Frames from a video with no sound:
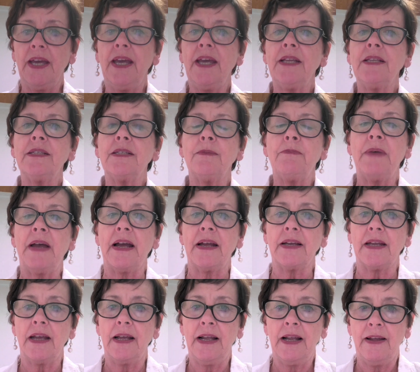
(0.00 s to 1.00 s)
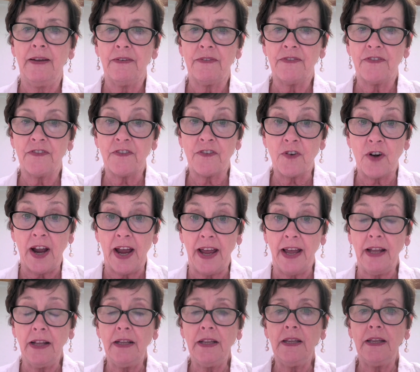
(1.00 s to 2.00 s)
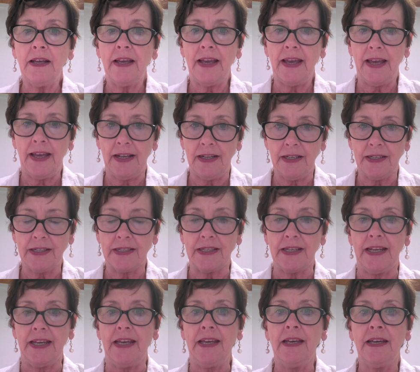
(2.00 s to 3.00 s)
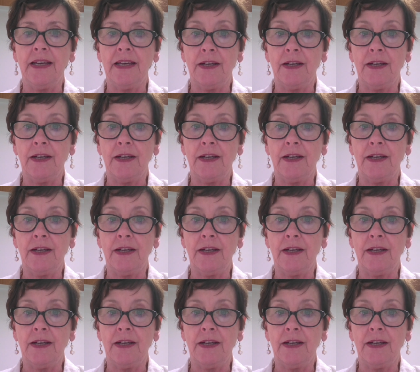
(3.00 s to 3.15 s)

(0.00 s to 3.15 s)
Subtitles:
It's about frail, elderly